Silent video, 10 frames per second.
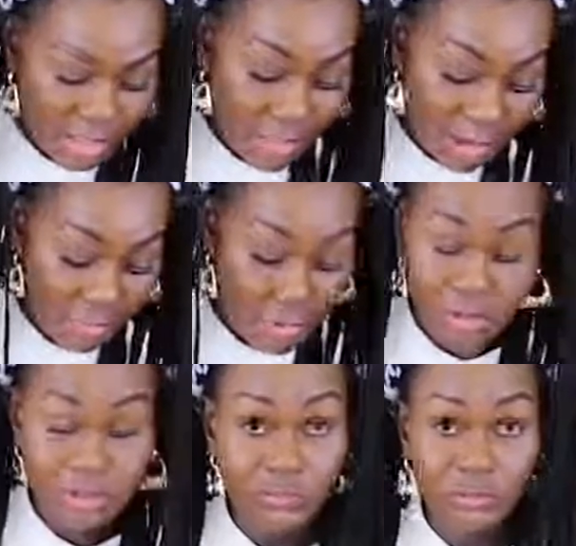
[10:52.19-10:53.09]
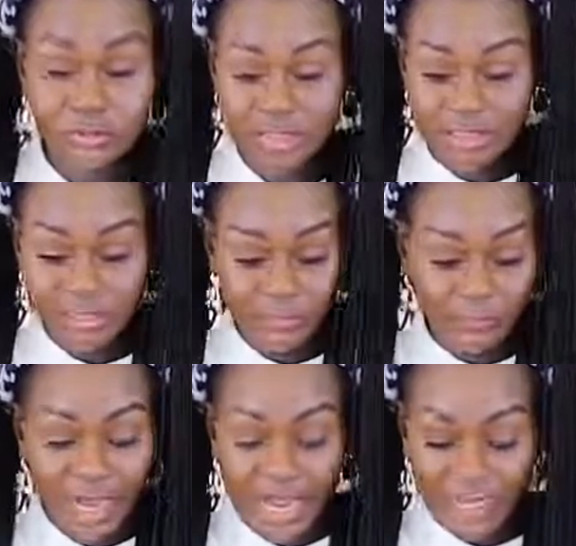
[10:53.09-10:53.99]
a box of
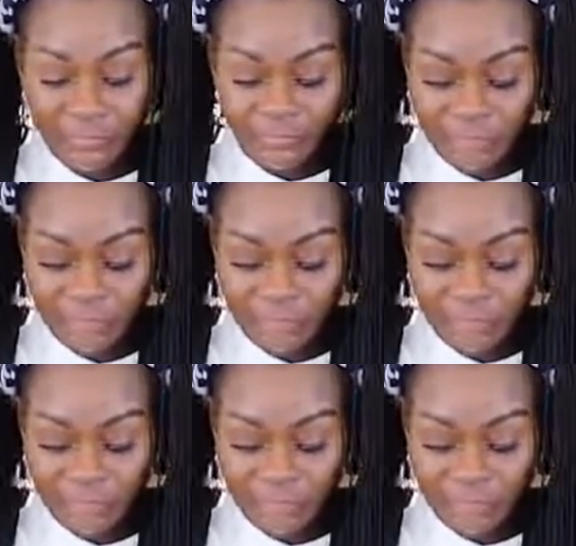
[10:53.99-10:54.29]
25.